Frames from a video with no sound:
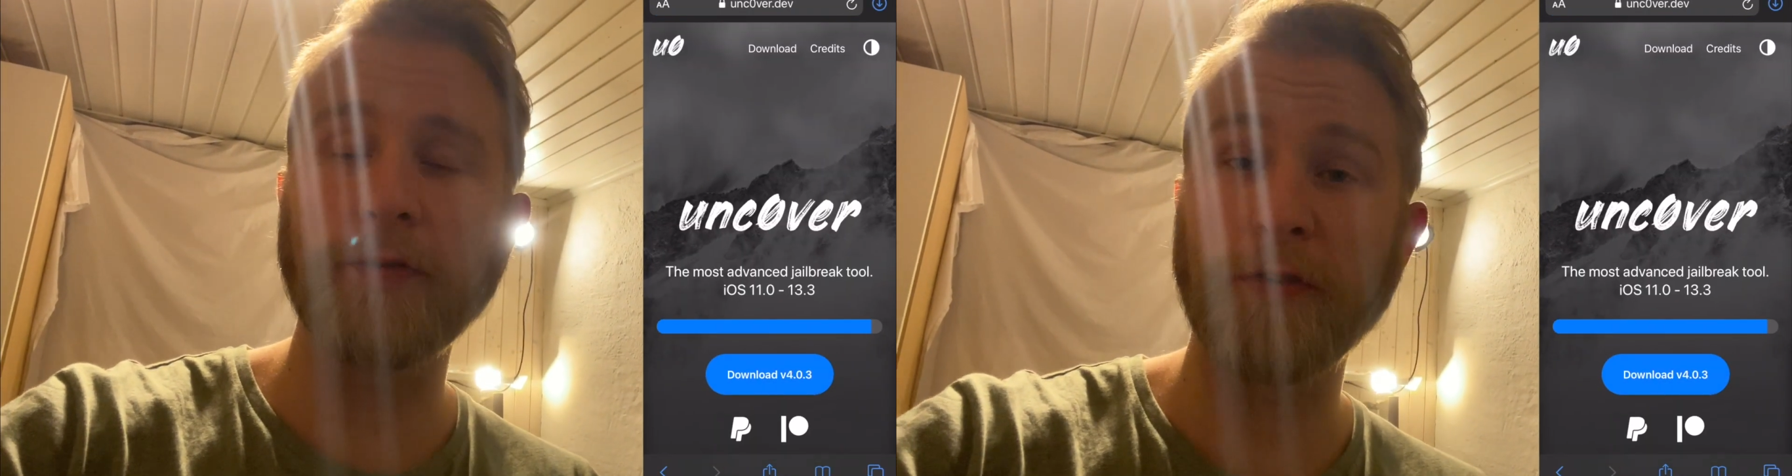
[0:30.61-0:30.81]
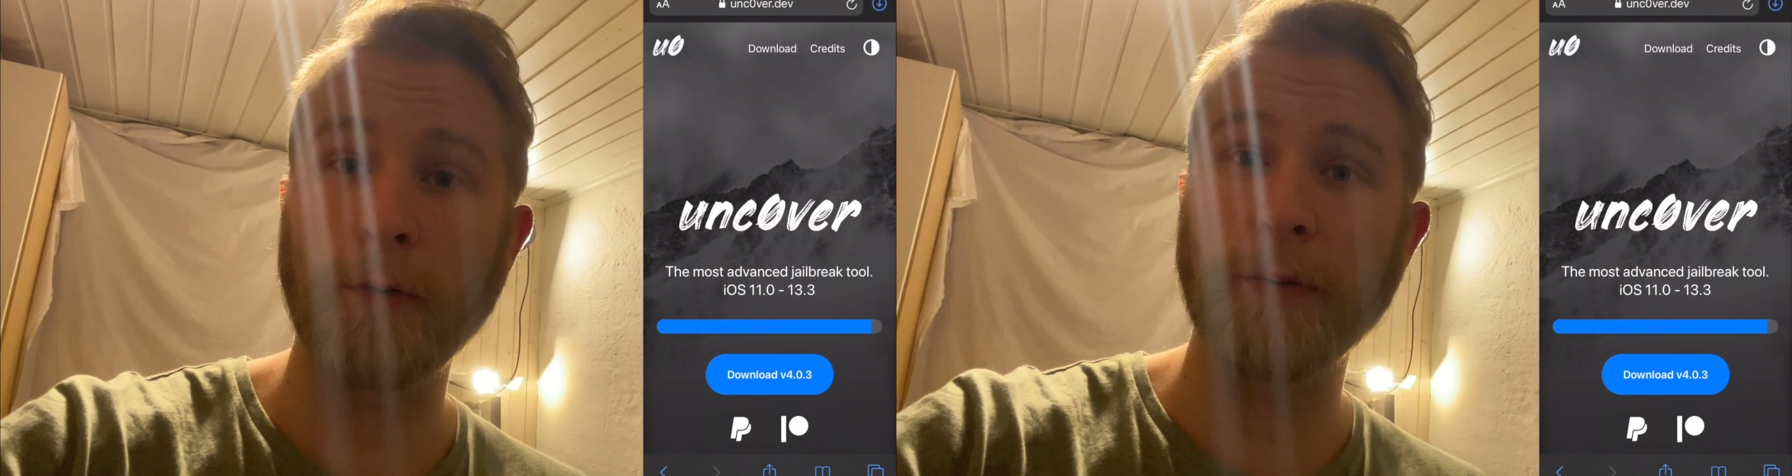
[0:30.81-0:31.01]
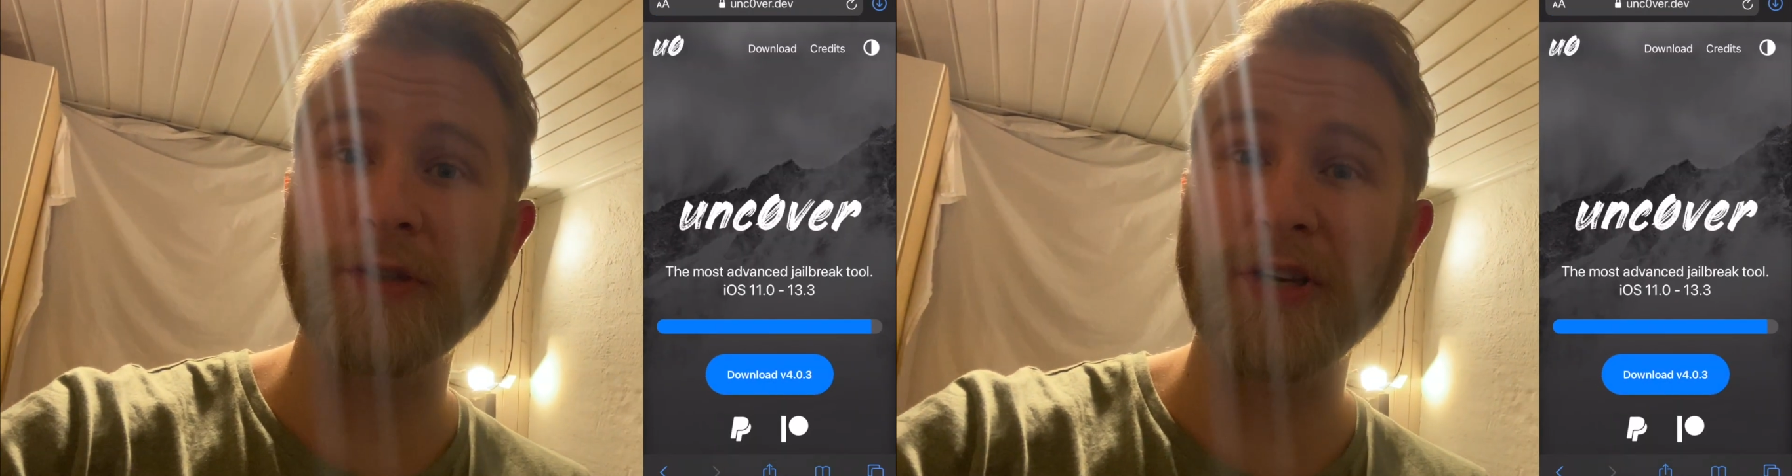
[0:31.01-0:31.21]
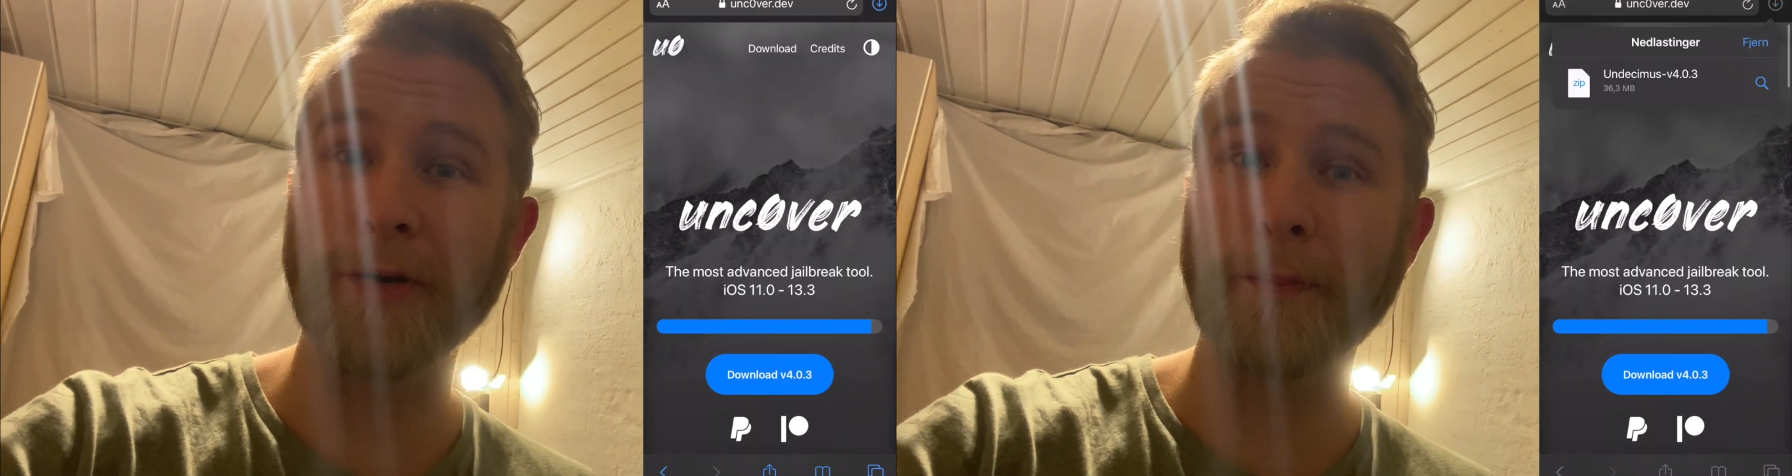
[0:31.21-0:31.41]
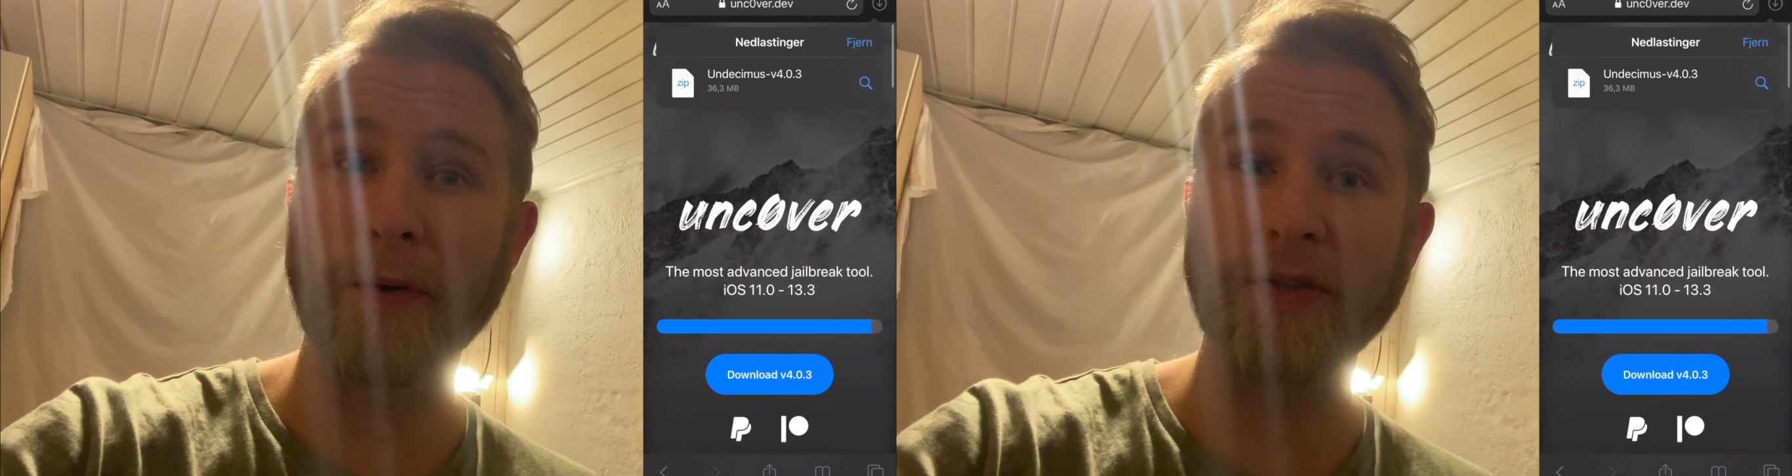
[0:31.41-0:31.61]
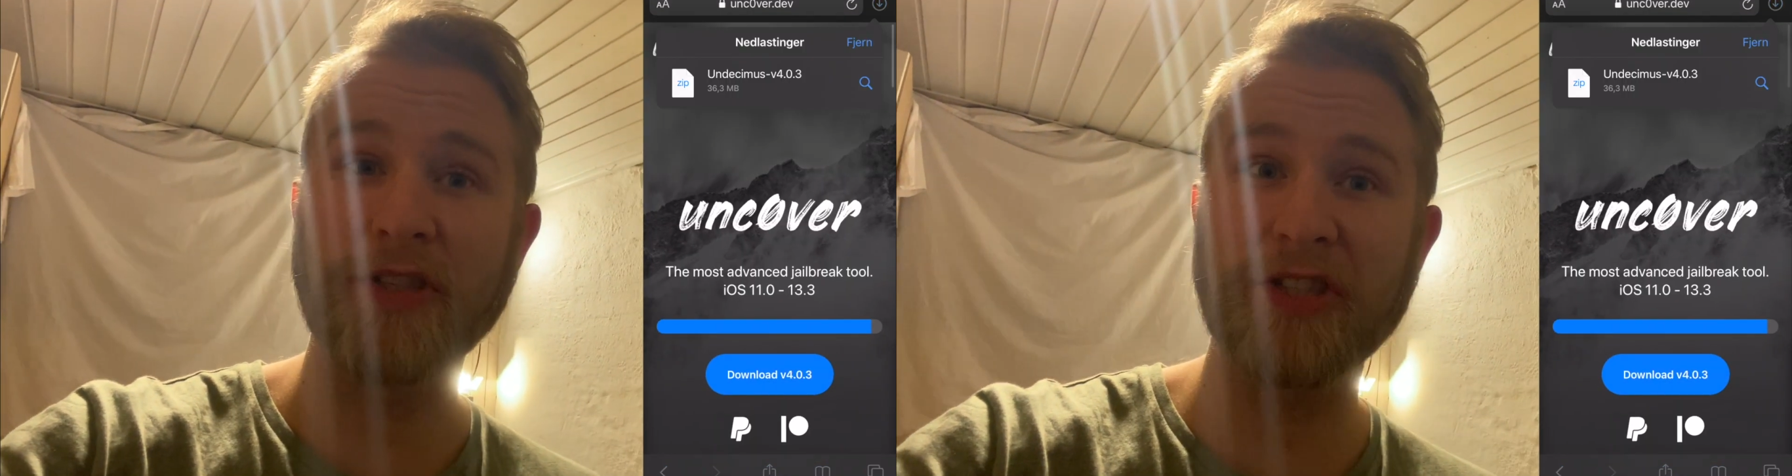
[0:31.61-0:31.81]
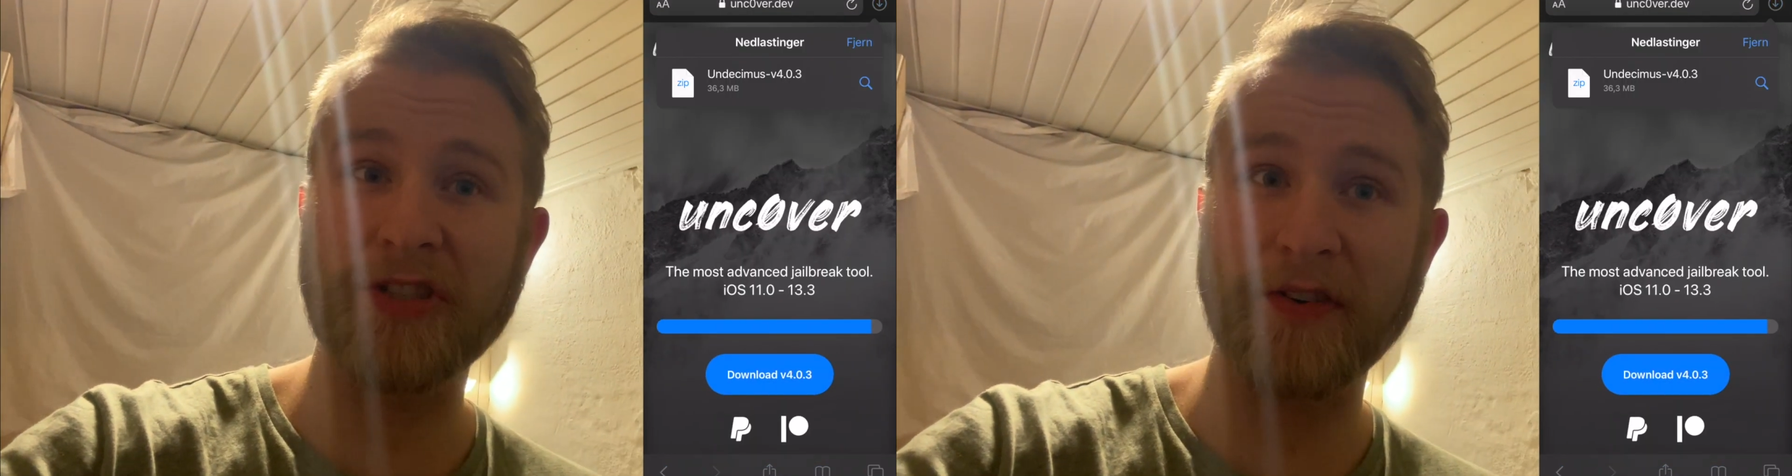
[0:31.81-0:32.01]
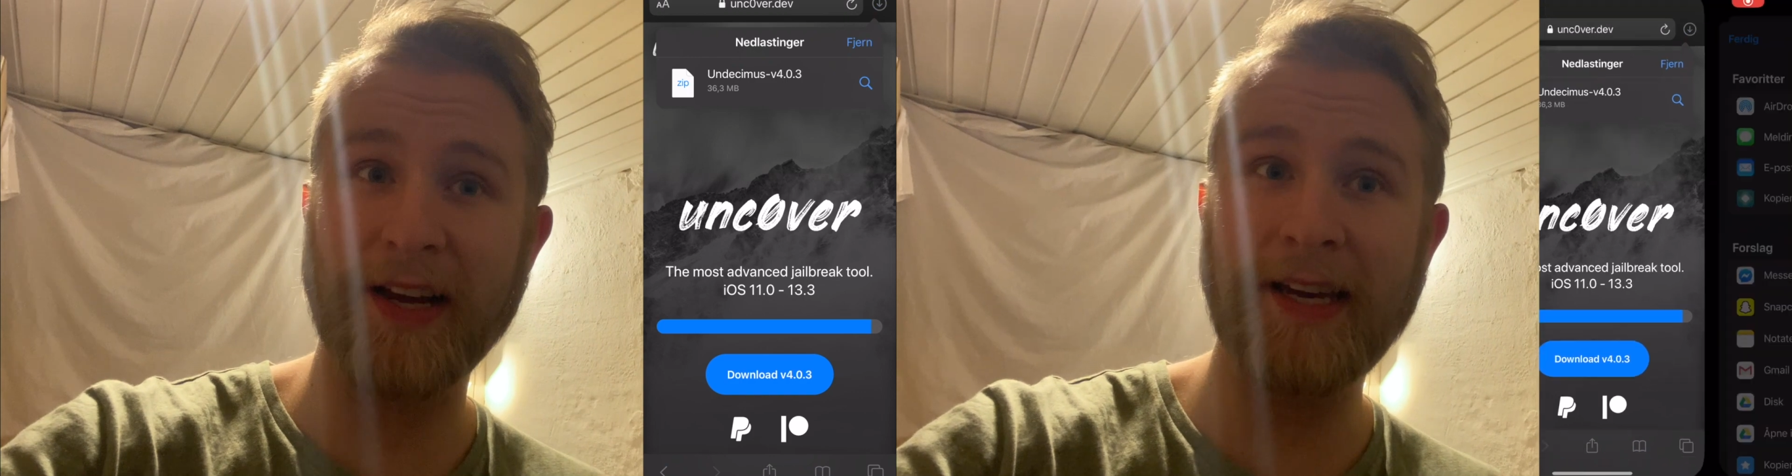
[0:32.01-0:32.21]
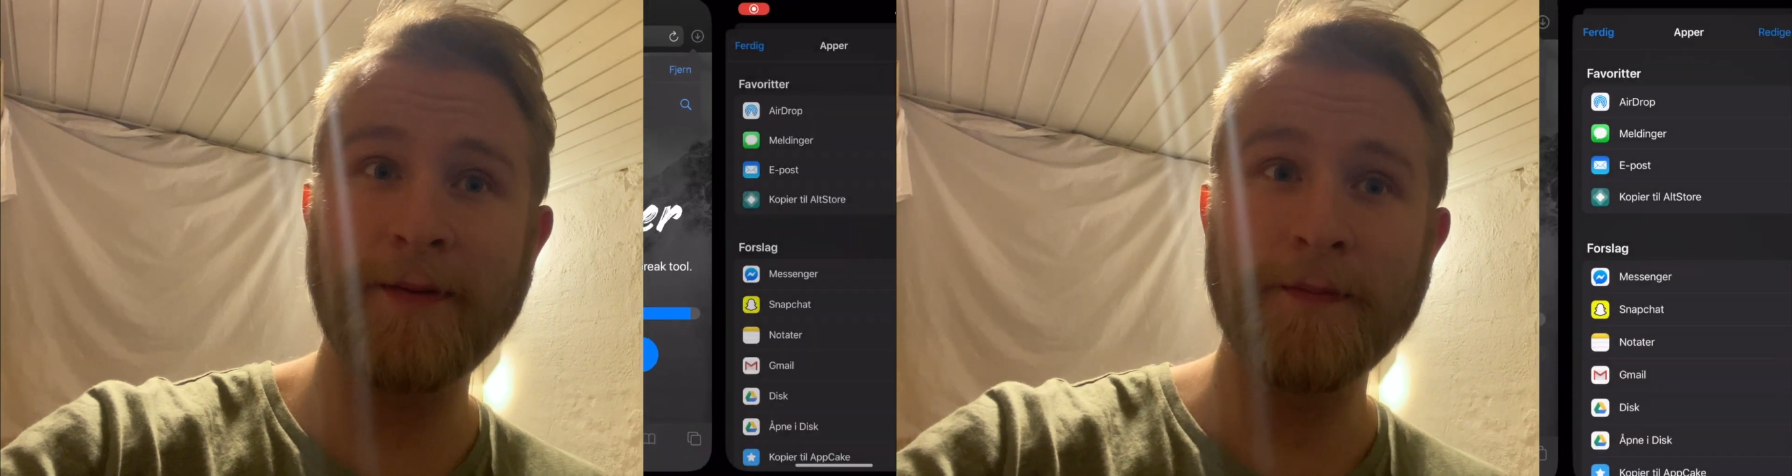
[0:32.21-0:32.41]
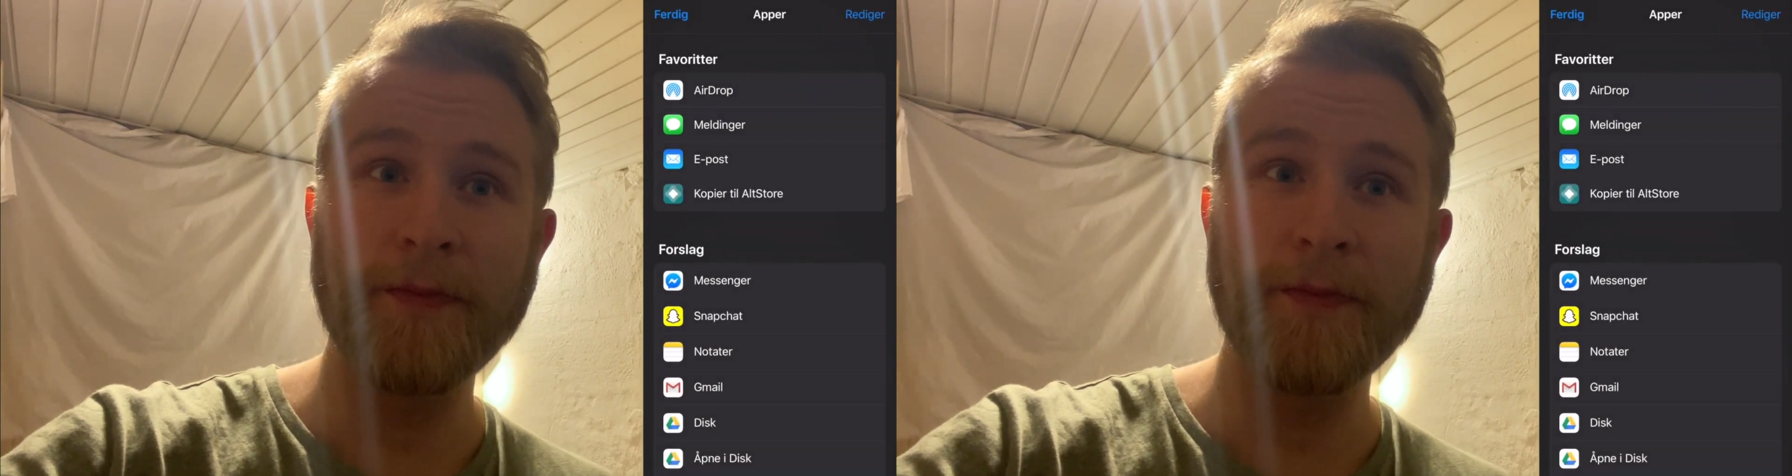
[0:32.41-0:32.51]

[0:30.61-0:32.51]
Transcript: 4.0.3,